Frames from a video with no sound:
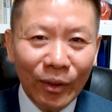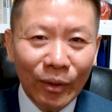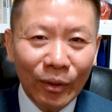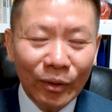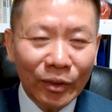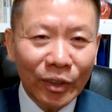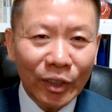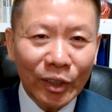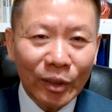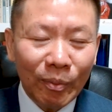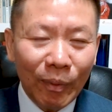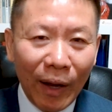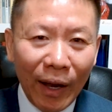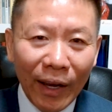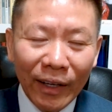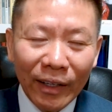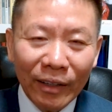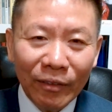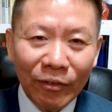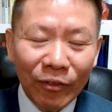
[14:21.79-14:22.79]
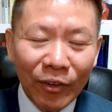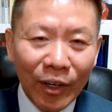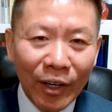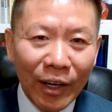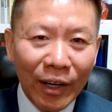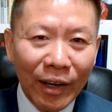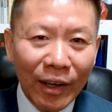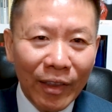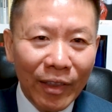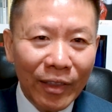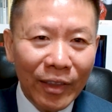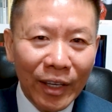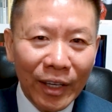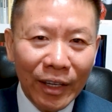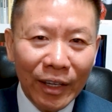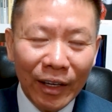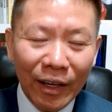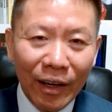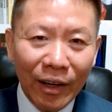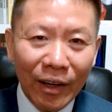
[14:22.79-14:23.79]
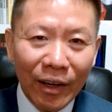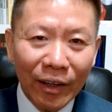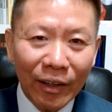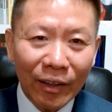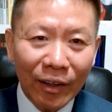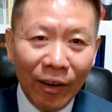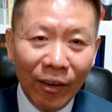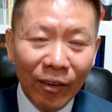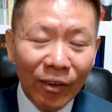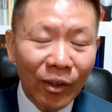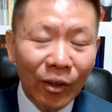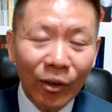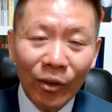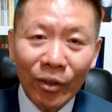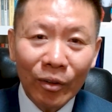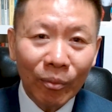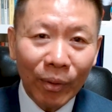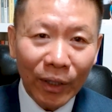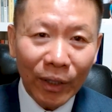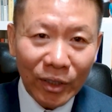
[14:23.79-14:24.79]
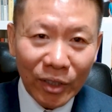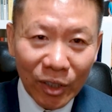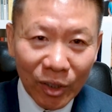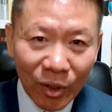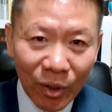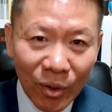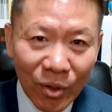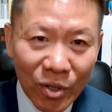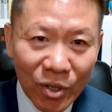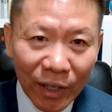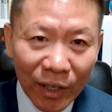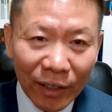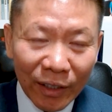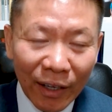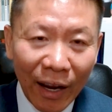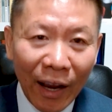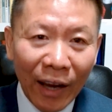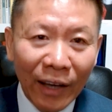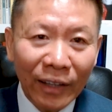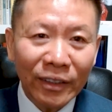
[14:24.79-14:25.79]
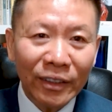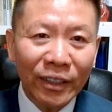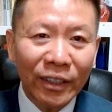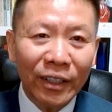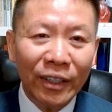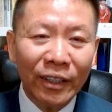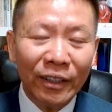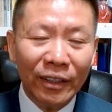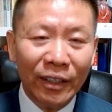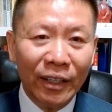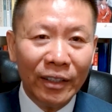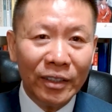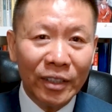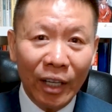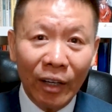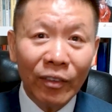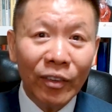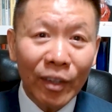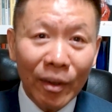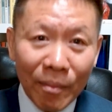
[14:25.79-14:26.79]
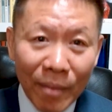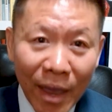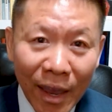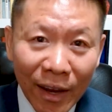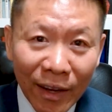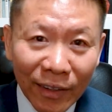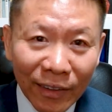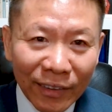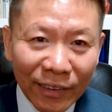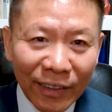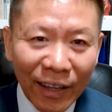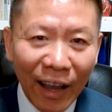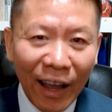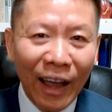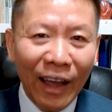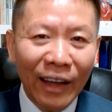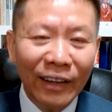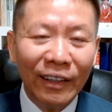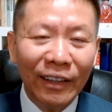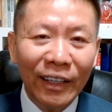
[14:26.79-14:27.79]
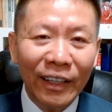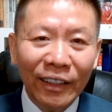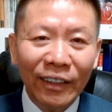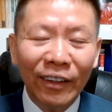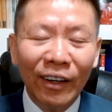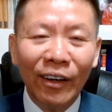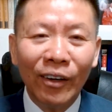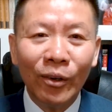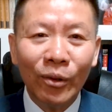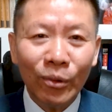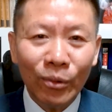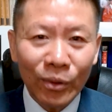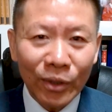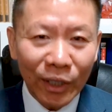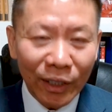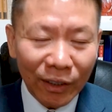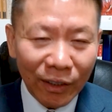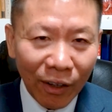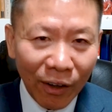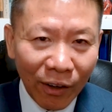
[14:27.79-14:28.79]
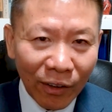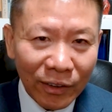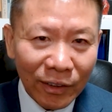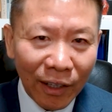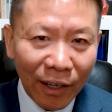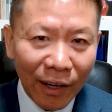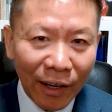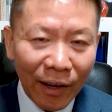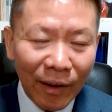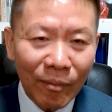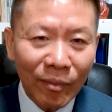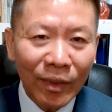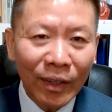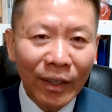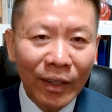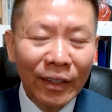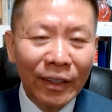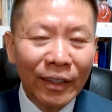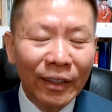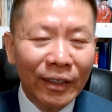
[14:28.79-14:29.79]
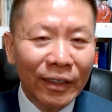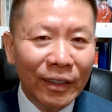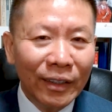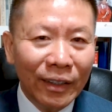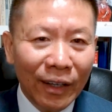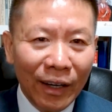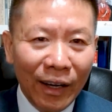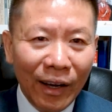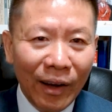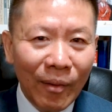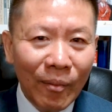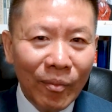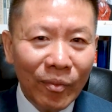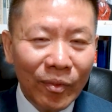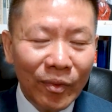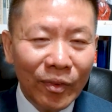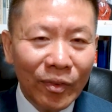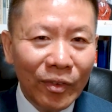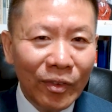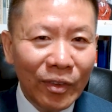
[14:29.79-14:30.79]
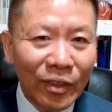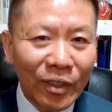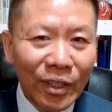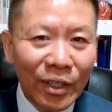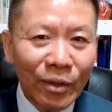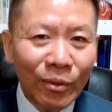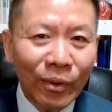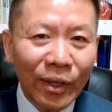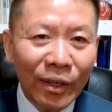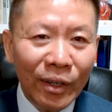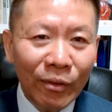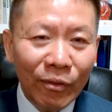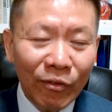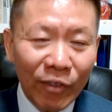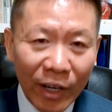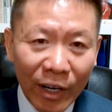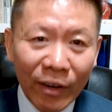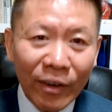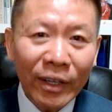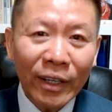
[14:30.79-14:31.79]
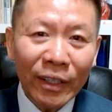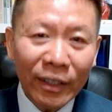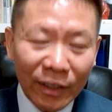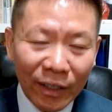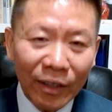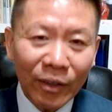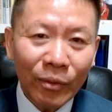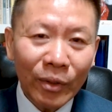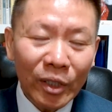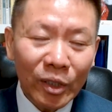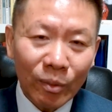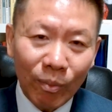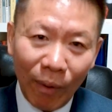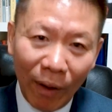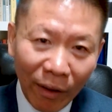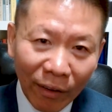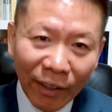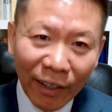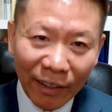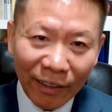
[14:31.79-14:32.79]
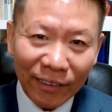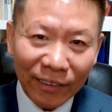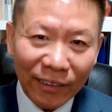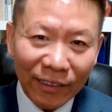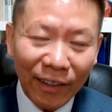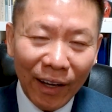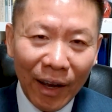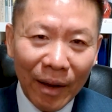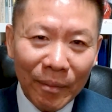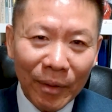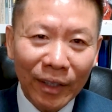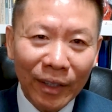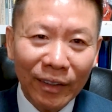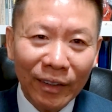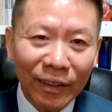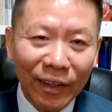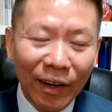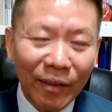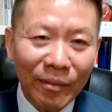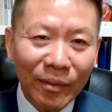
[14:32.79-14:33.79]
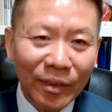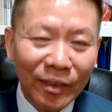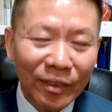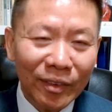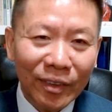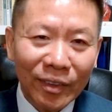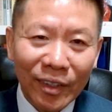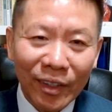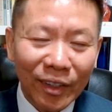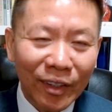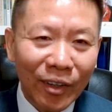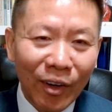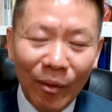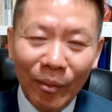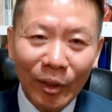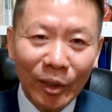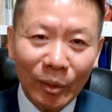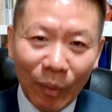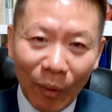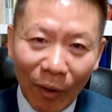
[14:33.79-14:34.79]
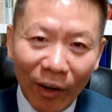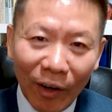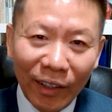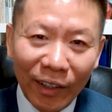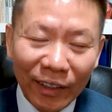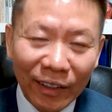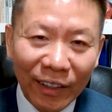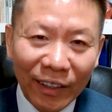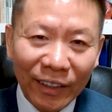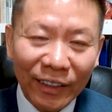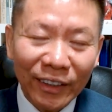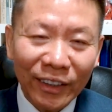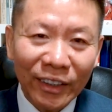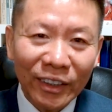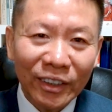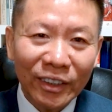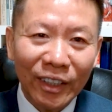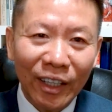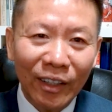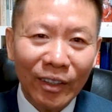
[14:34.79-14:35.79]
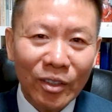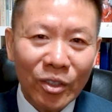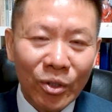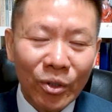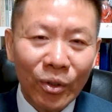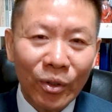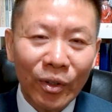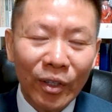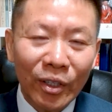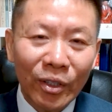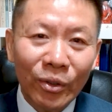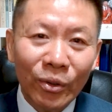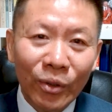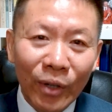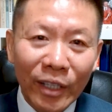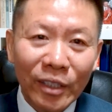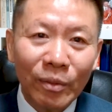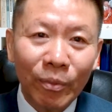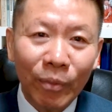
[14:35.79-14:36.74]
Despite of the ongoing persecution under Jiang Zemin and later on Hu Jintao's time, they were very responding. The Communist Party leaders to the U.S.